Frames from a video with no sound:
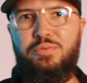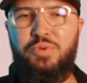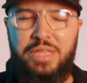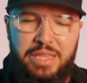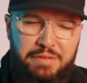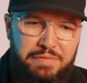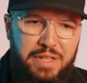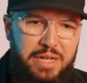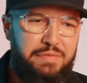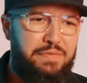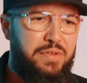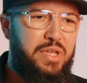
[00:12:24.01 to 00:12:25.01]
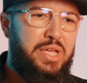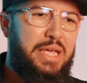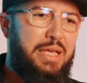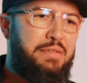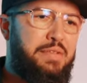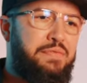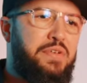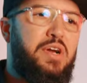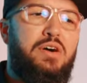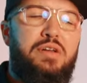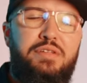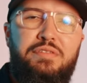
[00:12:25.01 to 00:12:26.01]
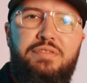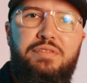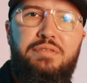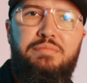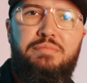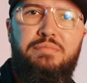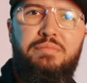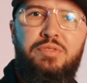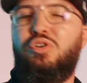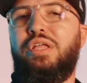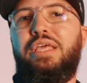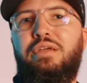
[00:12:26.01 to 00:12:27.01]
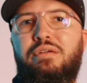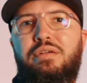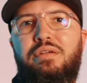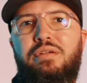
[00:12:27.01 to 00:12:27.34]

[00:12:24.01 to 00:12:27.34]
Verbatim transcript: We live life as if God is not here